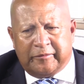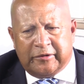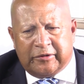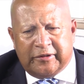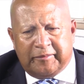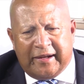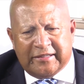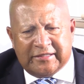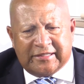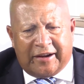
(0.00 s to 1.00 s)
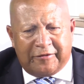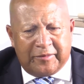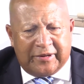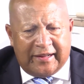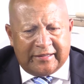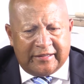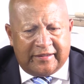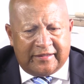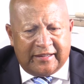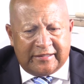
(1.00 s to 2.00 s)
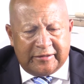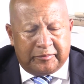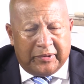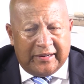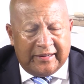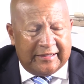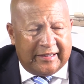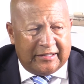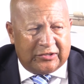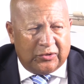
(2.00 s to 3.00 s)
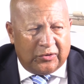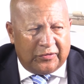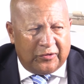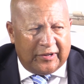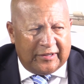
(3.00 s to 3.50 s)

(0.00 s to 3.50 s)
You could imagine government had a 30 billion rand shortfall,